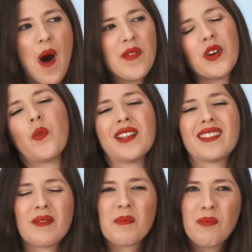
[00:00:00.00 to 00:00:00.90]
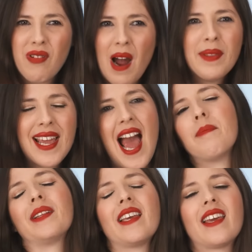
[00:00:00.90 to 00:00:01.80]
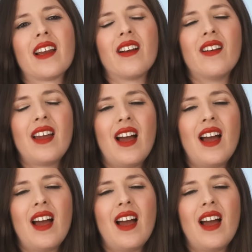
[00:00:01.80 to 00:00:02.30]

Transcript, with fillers: However, what's probably happening here